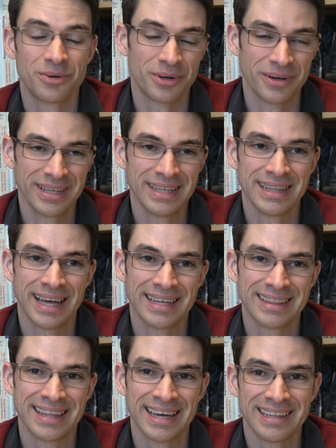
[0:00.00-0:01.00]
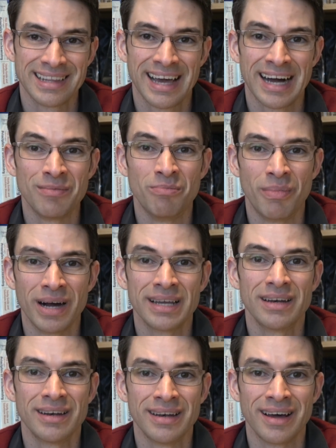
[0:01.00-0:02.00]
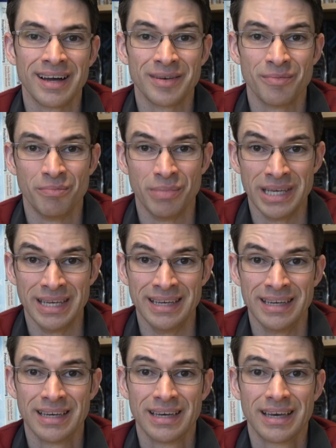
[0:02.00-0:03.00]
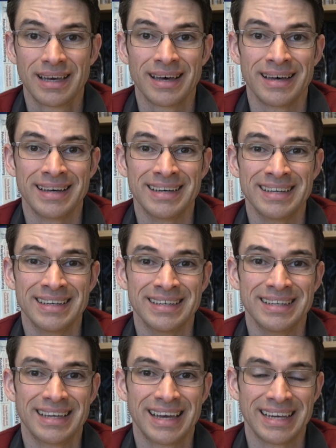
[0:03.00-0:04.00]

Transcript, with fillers: or in that that lab might not be uh,